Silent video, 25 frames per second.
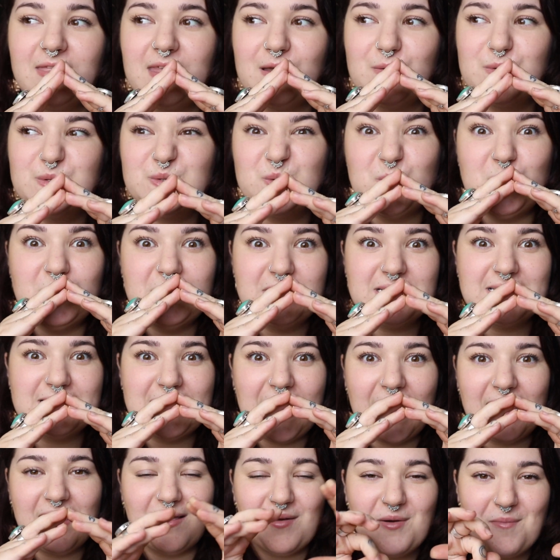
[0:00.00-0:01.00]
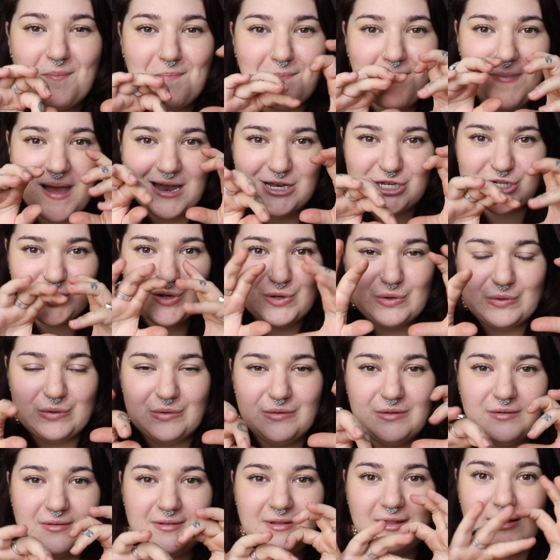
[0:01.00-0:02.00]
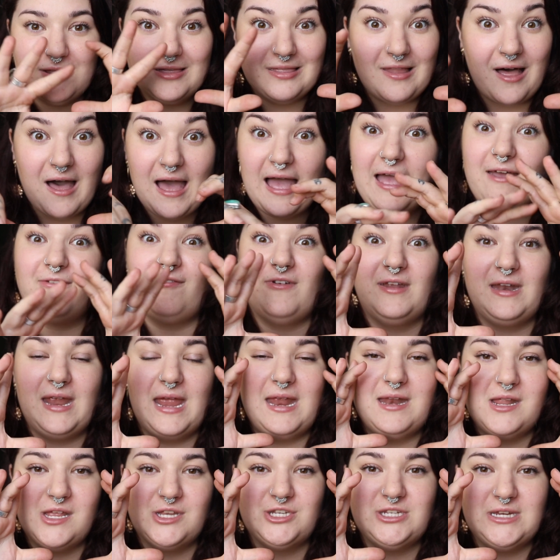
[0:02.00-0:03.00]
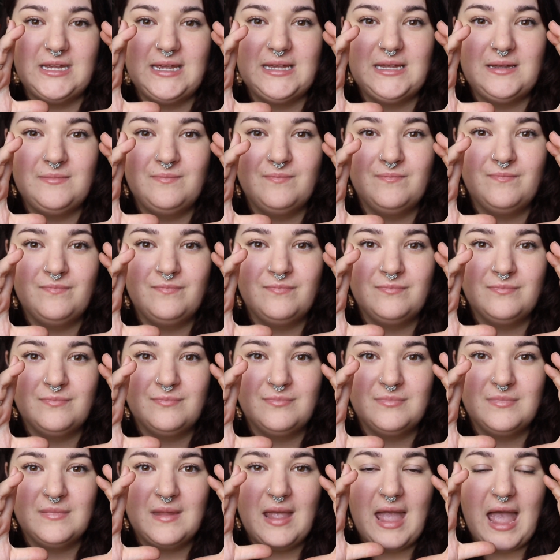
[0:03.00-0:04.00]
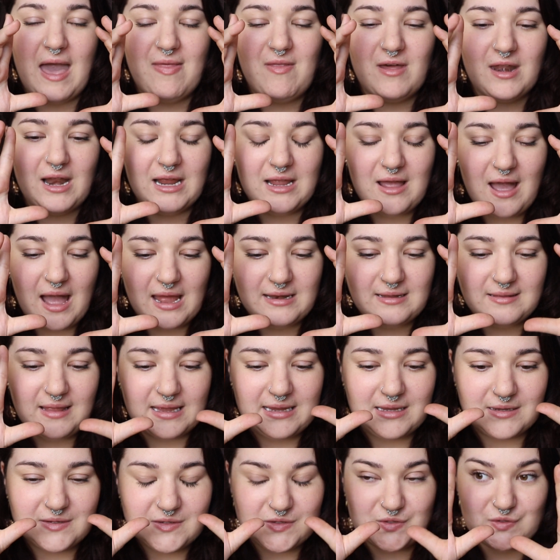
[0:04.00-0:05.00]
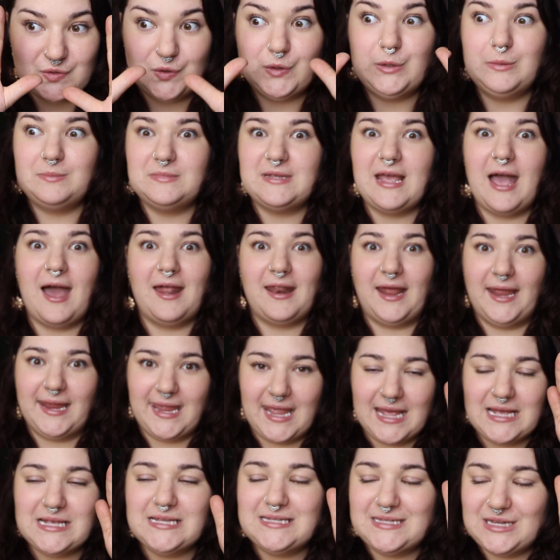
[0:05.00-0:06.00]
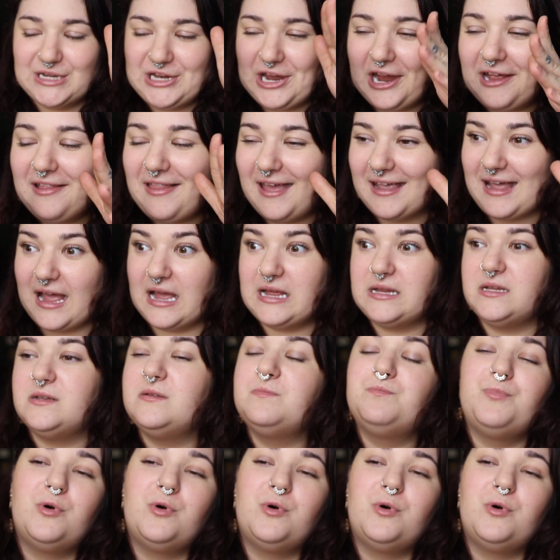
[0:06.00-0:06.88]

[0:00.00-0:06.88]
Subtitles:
There was all this like magical life and energy. And then I kind of like zoomed out, I guess, you know, like I